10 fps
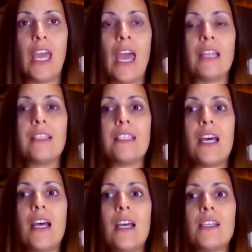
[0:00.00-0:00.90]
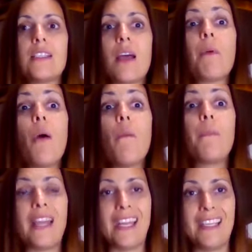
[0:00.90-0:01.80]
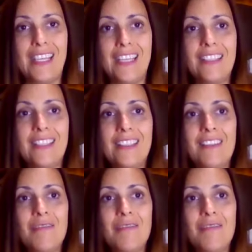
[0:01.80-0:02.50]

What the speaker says: And stop complaining,